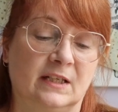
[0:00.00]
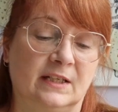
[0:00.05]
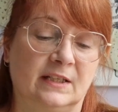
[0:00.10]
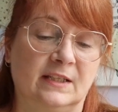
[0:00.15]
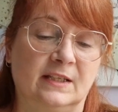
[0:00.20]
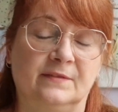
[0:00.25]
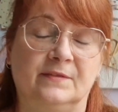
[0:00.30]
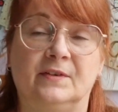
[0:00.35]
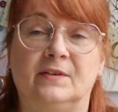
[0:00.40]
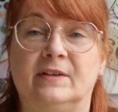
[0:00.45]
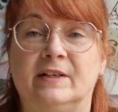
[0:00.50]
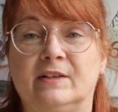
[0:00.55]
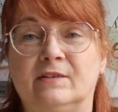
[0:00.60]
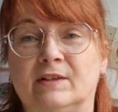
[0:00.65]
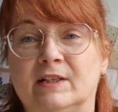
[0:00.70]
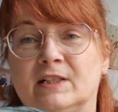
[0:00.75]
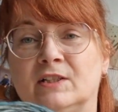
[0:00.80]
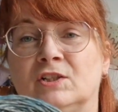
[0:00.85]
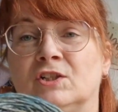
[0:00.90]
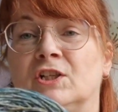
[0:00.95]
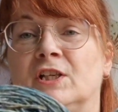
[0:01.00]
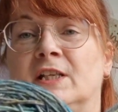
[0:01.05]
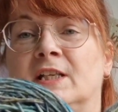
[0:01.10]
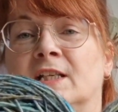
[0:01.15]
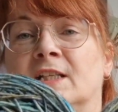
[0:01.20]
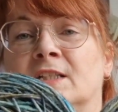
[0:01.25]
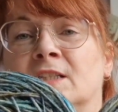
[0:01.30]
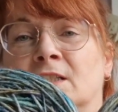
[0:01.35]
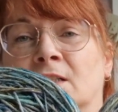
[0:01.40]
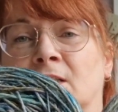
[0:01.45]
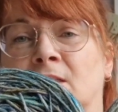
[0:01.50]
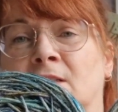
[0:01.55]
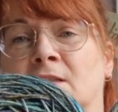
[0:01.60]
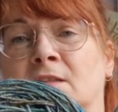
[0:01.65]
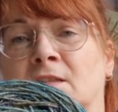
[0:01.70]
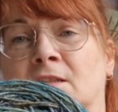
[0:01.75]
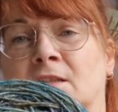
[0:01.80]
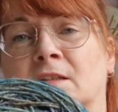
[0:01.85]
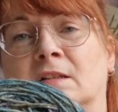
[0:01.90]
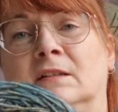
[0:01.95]
and they're very grungy and
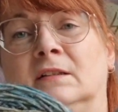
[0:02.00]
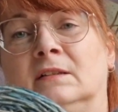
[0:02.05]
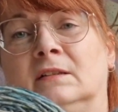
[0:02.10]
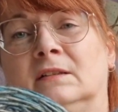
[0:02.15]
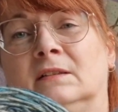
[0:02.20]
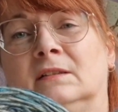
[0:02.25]
dark.